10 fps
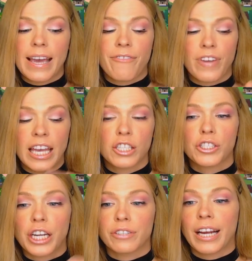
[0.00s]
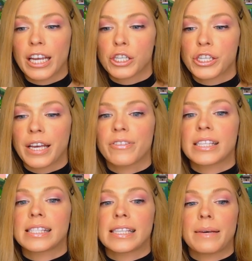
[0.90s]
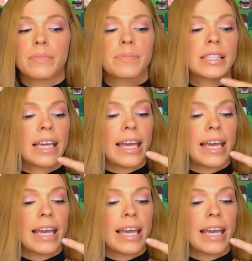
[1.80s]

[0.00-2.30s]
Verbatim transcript: if each generation the Sims can